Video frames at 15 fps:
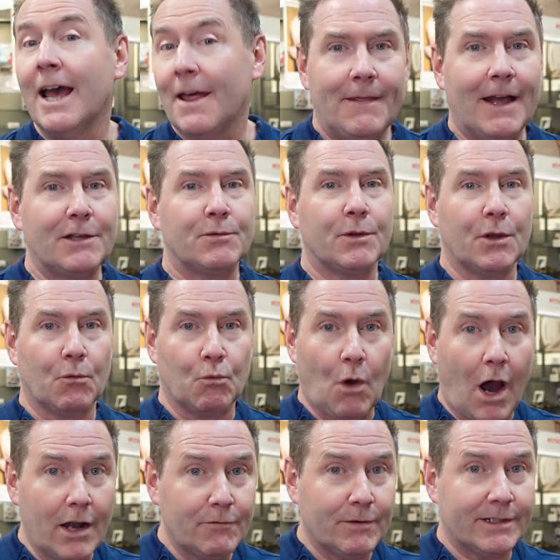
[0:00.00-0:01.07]
That's where the
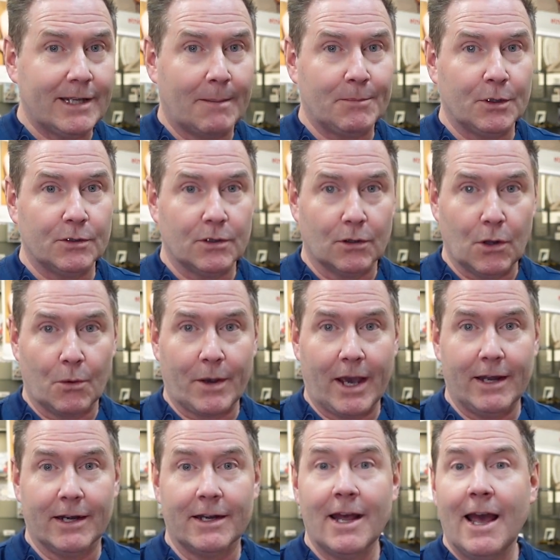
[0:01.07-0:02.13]
rod receptors are
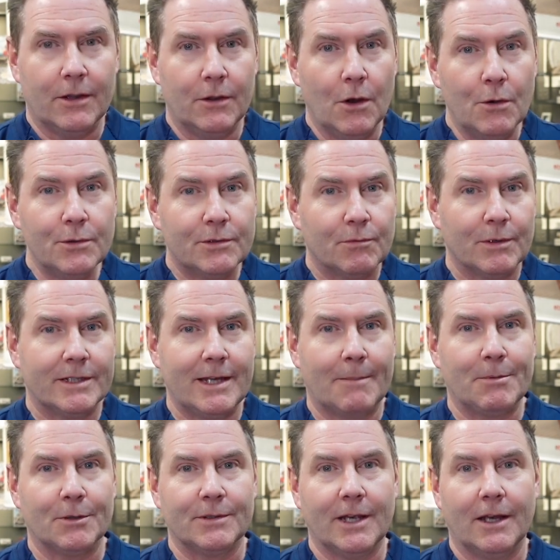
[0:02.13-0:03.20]
located. And those
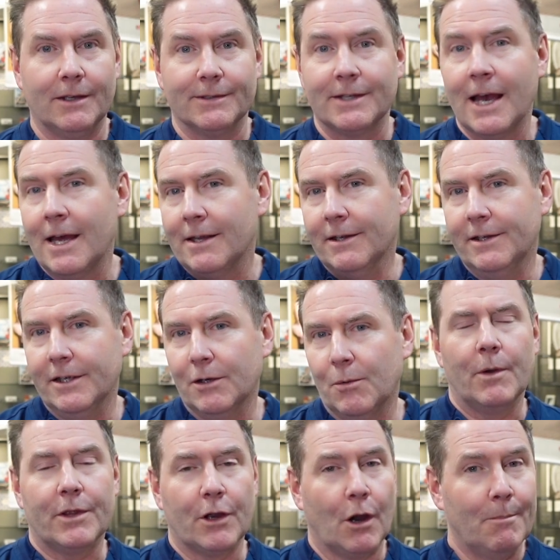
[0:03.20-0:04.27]
receptor cells deal
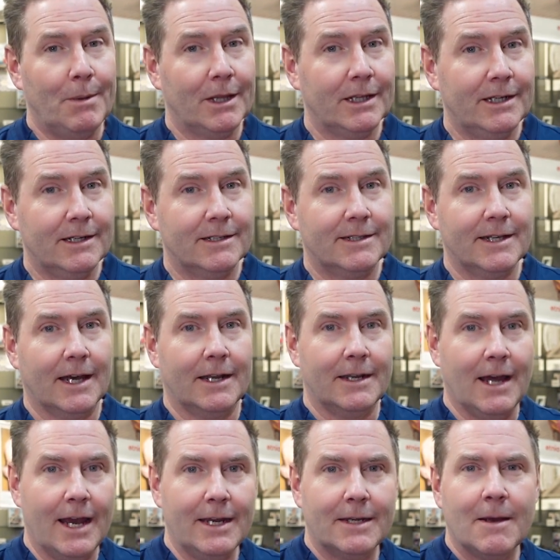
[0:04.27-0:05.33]
with our ability to see at
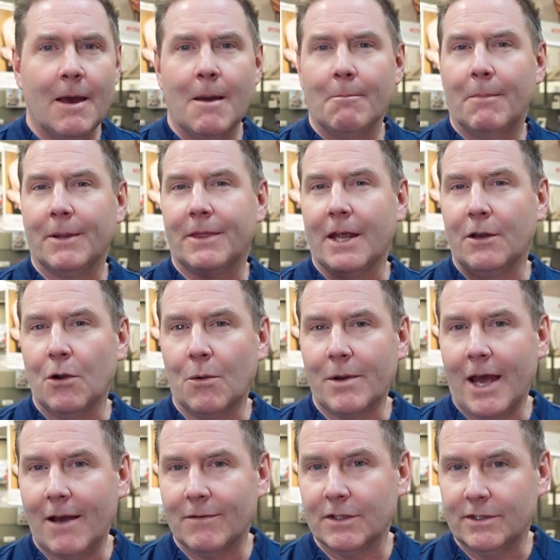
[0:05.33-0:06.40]
night, but they don't
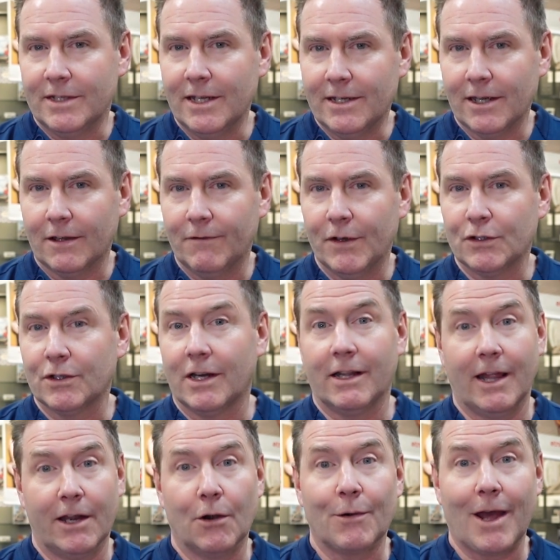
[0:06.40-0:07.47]
have as detailed vision and
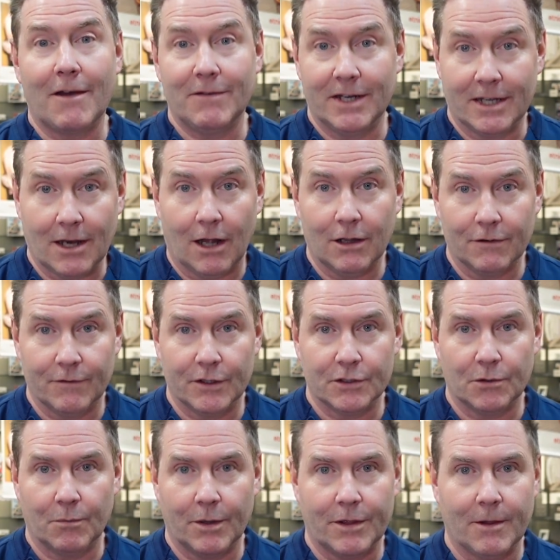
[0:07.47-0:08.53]
they don't have any color
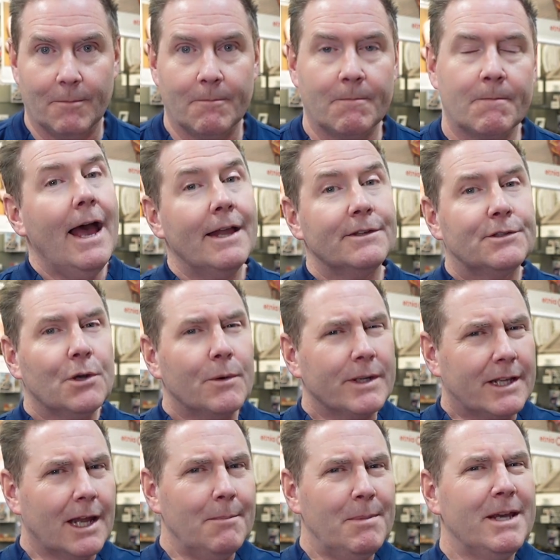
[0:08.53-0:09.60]
vision with them. And so it
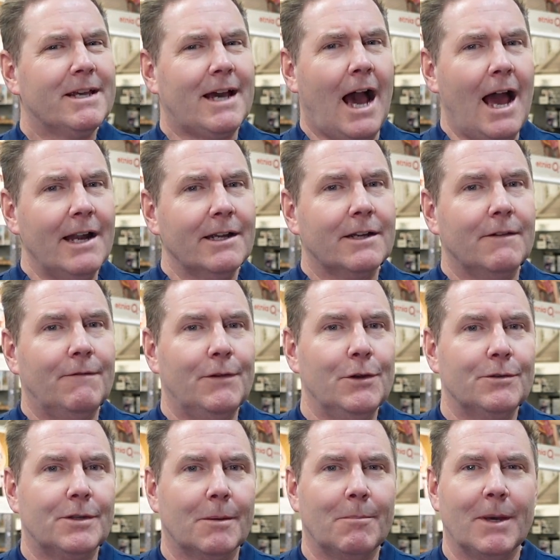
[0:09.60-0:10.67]
can be kind of
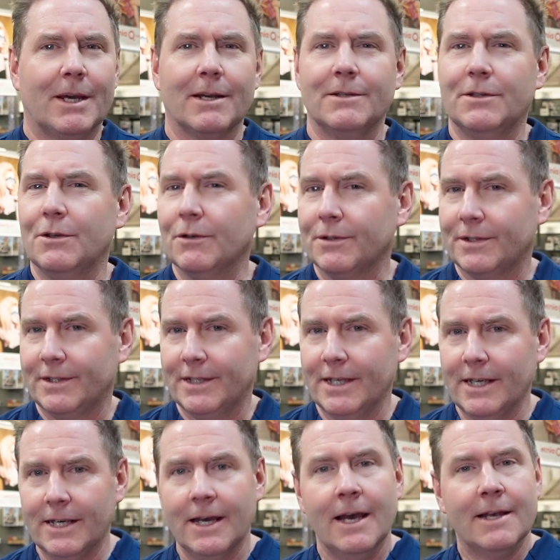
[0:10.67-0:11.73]
confusing, because you'll
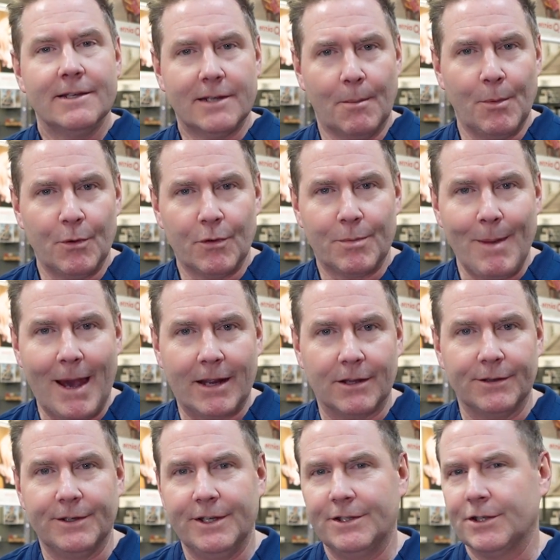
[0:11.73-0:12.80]
see someone with
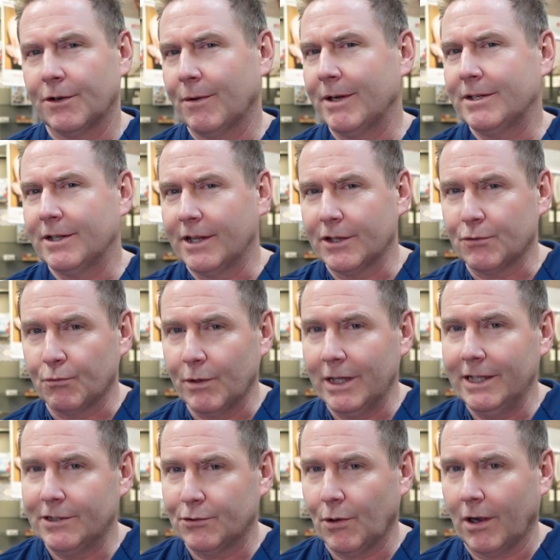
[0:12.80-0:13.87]
macular degeneration that's
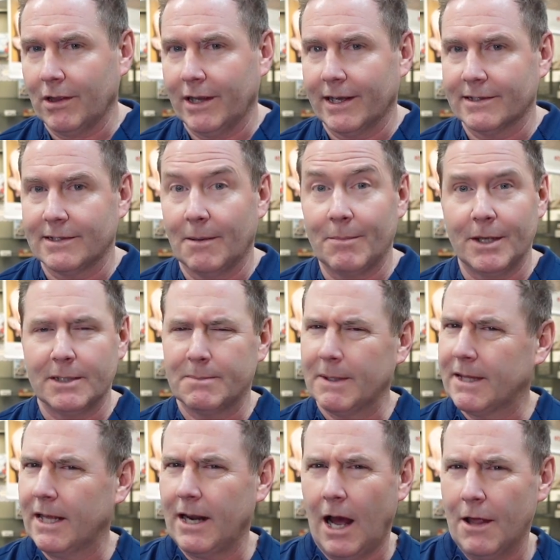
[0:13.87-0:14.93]
really struggling at some things, but
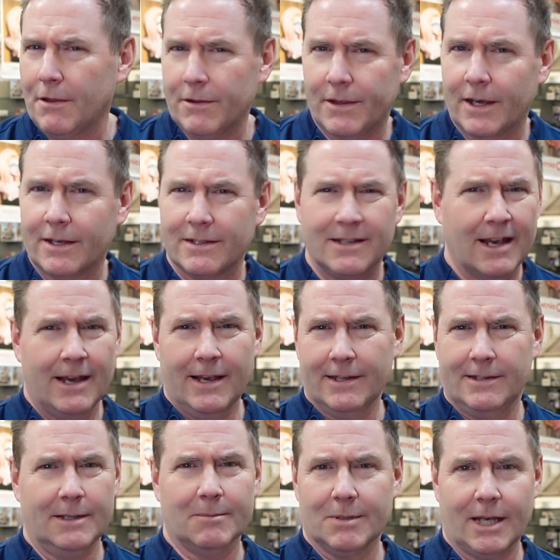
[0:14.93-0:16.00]
then other things, it
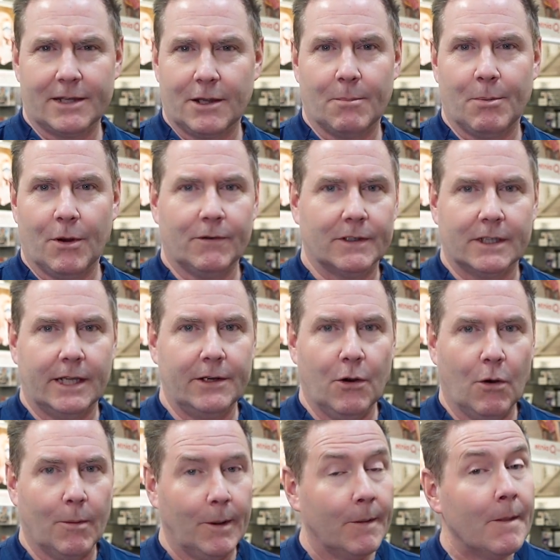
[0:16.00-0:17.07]
seems like they're perfectly
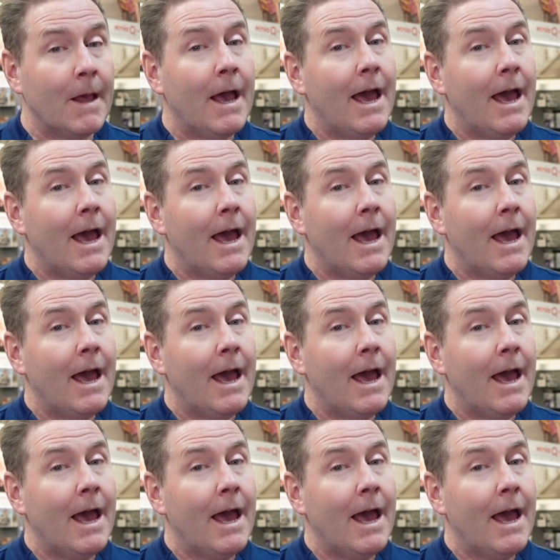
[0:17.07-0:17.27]
normal.